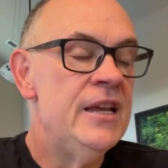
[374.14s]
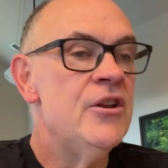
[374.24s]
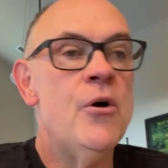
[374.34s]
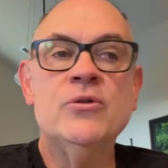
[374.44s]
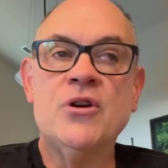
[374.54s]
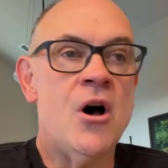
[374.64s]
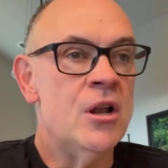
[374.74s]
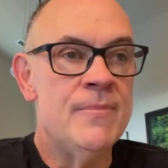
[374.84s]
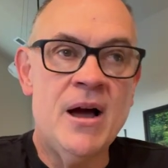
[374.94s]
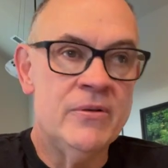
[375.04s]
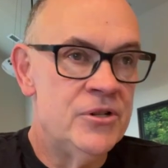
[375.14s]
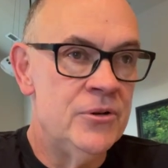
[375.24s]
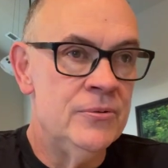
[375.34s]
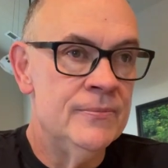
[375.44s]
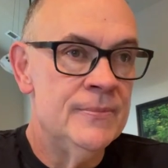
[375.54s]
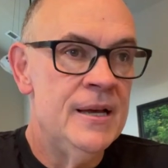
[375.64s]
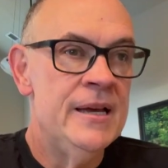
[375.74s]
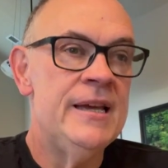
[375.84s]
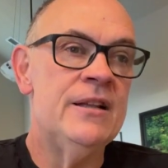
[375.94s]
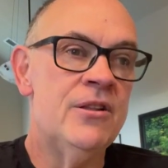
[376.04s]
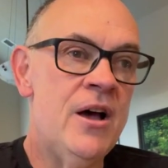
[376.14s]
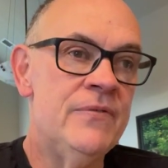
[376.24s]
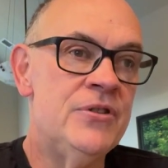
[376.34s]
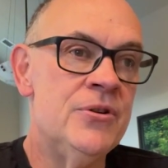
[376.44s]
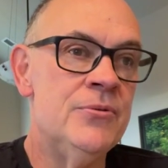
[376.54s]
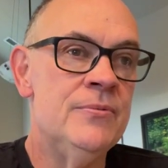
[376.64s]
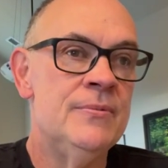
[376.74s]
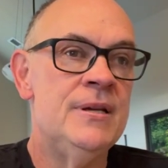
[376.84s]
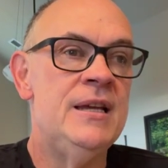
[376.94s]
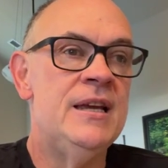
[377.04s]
He knows all about you. He loves you.